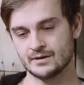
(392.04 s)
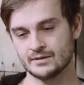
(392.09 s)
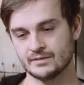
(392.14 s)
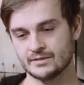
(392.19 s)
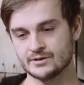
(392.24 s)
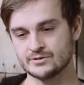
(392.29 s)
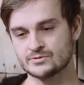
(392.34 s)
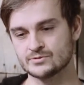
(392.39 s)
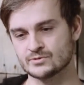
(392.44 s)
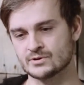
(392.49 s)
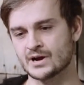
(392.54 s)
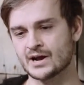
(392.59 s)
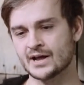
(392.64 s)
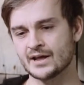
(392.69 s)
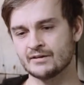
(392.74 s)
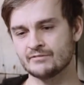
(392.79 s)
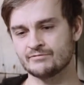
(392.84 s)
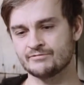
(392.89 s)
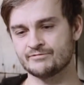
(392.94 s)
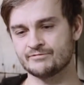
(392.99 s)
the
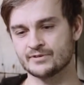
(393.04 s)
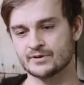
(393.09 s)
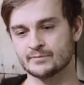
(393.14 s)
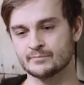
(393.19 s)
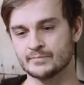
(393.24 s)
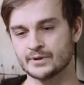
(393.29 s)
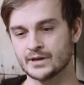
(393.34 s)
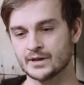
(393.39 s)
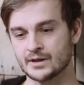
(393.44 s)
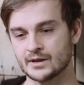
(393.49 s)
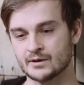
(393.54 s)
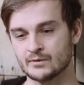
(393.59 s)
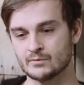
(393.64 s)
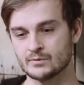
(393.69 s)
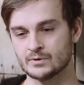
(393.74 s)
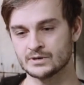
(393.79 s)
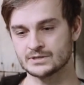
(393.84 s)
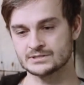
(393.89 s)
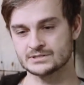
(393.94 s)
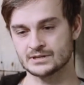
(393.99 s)
drive for me
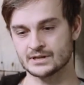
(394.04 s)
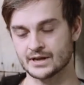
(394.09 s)
was